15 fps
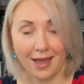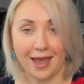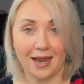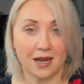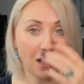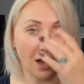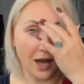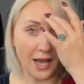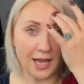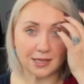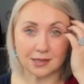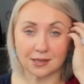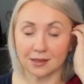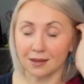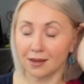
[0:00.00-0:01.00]
And
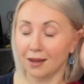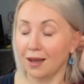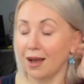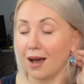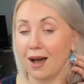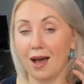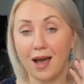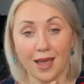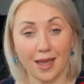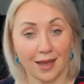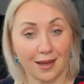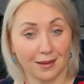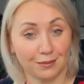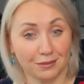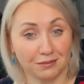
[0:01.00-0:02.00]
guys, I
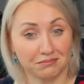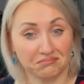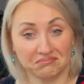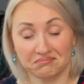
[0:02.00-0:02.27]
am